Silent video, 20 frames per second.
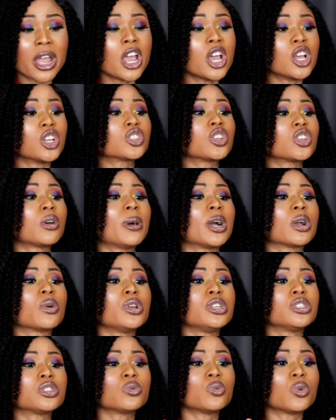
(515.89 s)
Some are
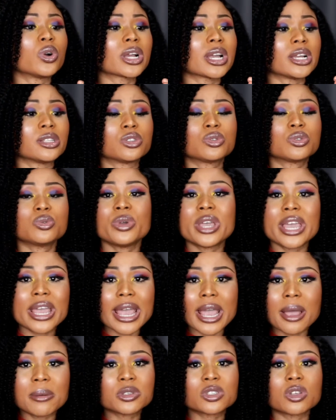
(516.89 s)
going to work at 2
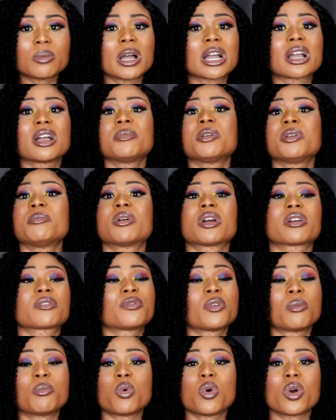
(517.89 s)
a.m. Some are coming back
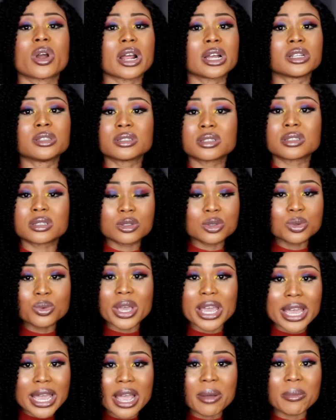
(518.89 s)
from work at 2
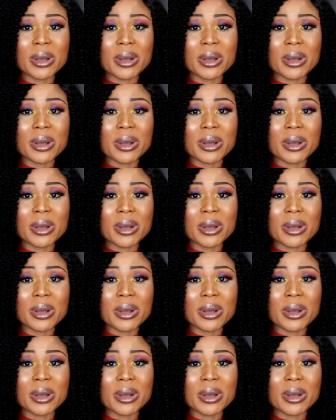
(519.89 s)
a.m.